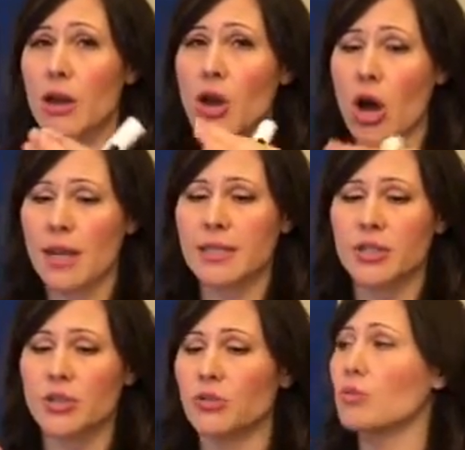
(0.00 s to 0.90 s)
not
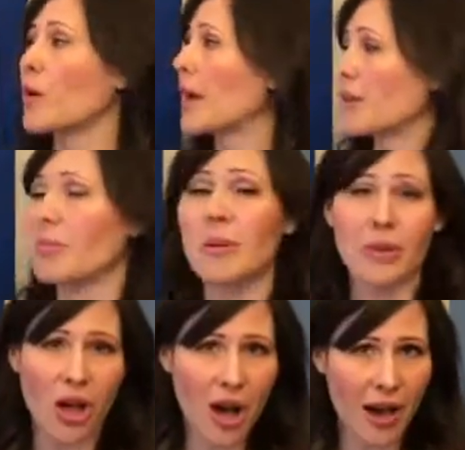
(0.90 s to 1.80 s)
to write
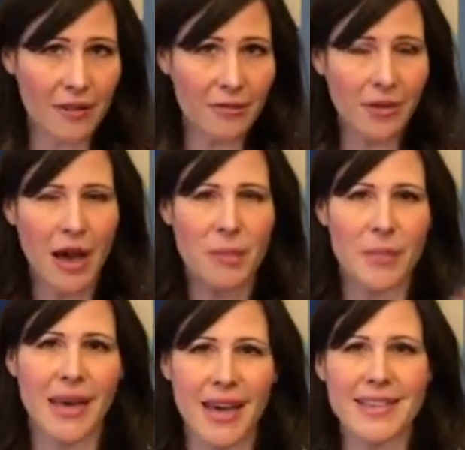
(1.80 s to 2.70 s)
people off um,
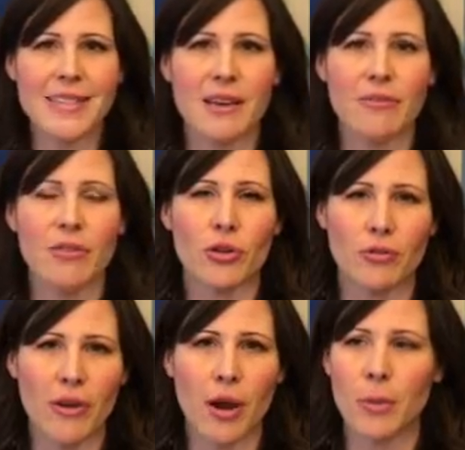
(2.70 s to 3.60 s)
because of their
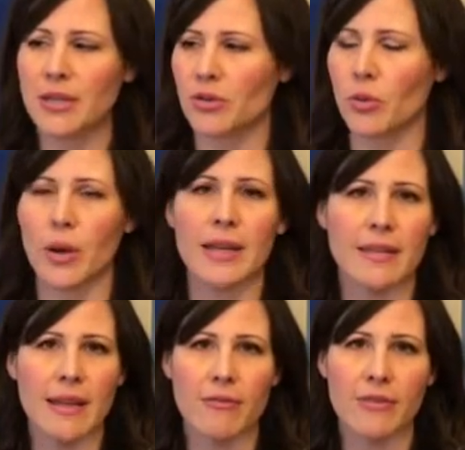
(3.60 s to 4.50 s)
environment or what
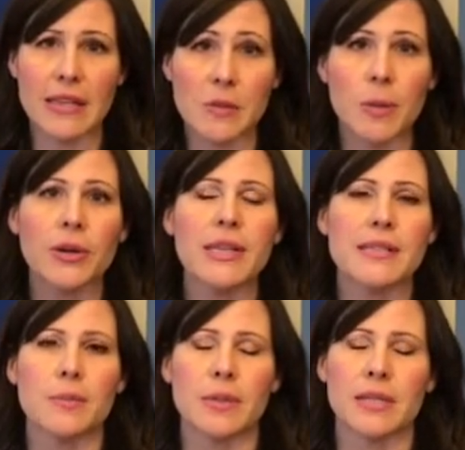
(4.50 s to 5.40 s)
they've
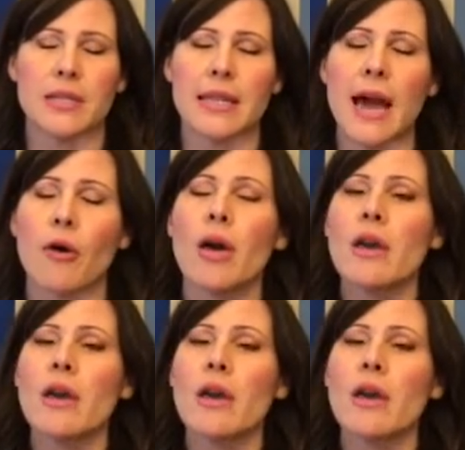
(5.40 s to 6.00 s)
experienced up until now,